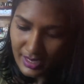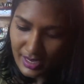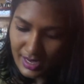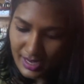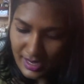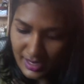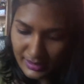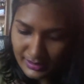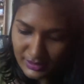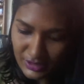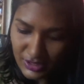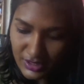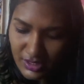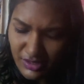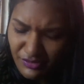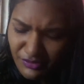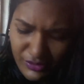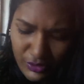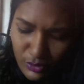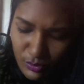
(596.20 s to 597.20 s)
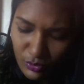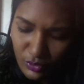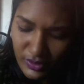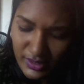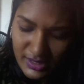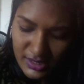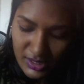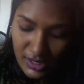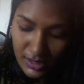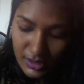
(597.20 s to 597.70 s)
and just a few more.
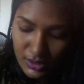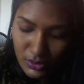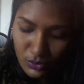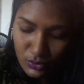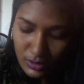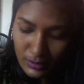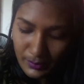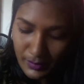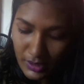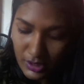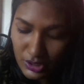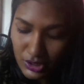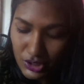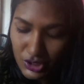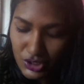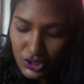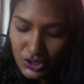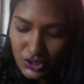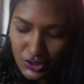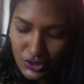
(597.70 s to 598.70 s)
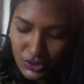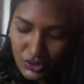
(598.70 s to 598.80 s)
It's not a whole bunch.